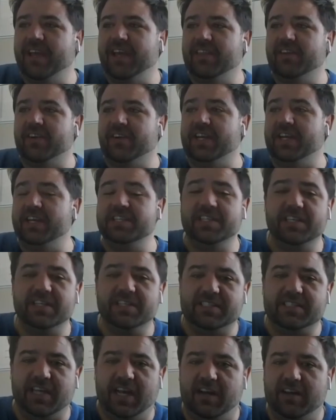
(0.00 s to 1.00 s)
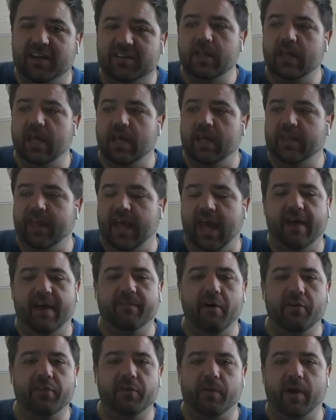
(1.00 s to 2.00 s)
They're easy to sell. They have
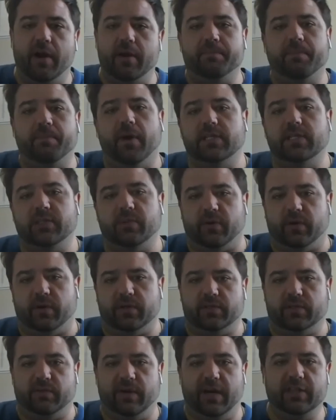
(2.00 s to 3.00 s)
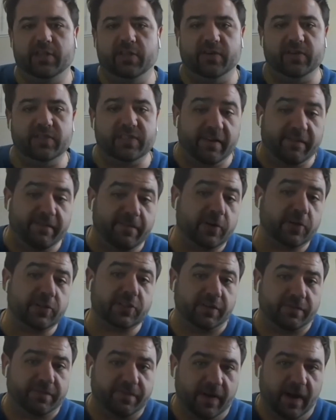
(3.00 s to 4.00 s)
all the right buzzwords, right? They're
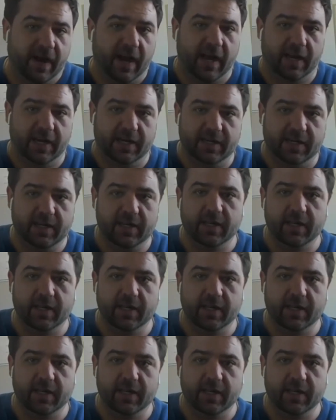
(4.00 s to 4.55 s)
diversified.